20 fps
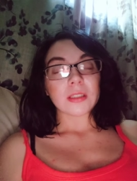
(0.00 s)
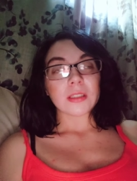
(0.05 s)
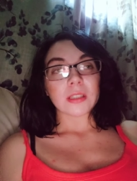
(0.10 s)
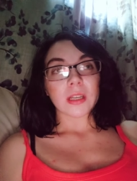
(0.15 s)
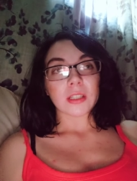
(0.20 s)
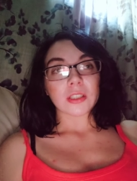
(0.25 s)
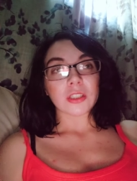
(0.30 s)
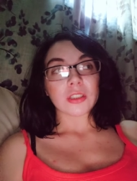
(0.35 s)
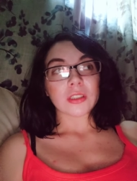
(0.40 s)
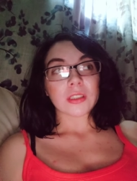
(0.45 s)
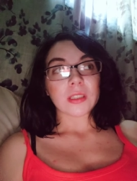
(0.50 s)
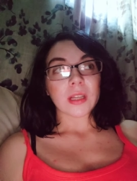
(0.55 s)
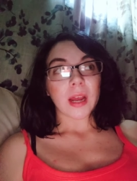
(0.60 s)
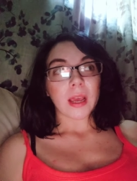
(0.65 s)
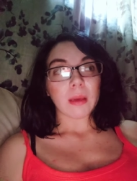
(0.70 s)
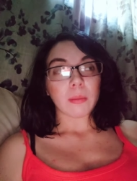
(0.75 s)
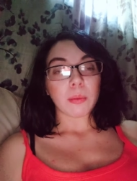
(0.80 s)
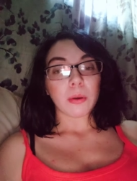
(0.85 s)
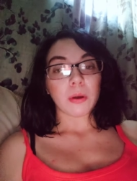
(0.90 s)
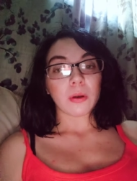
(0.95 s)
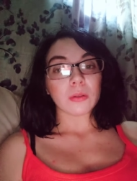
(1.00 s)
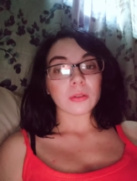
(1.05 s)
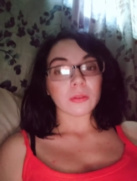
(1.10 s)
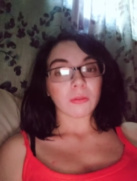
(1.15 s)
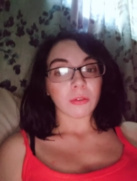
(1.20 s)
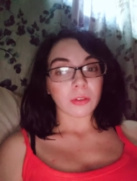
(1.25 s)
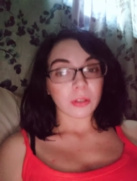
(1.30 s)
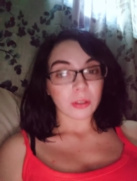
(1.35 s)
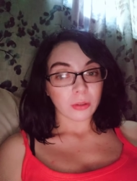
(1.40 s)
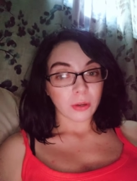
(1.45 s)
sessions that I post
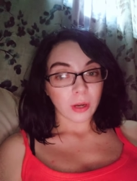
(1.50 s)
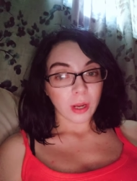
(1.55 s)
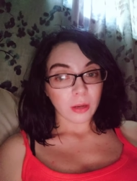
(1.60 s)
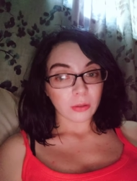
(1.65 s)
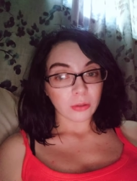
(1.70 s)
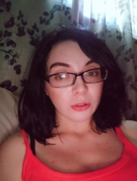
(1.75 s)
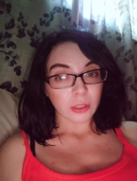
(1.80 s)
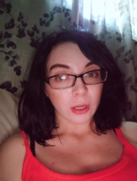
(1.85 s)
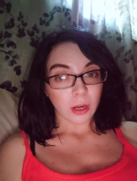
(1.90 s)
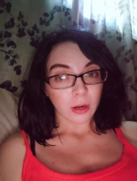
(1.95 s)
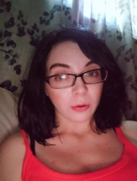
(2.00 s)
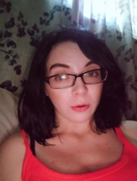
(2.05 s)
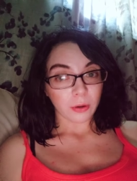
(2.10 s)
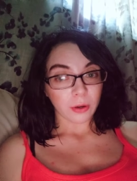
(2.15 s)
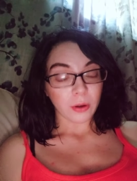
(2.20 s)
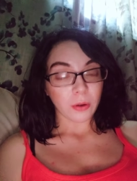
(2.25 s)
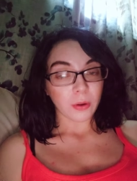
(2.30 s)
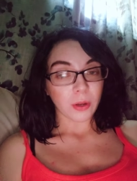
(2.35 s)
for the crown chakra,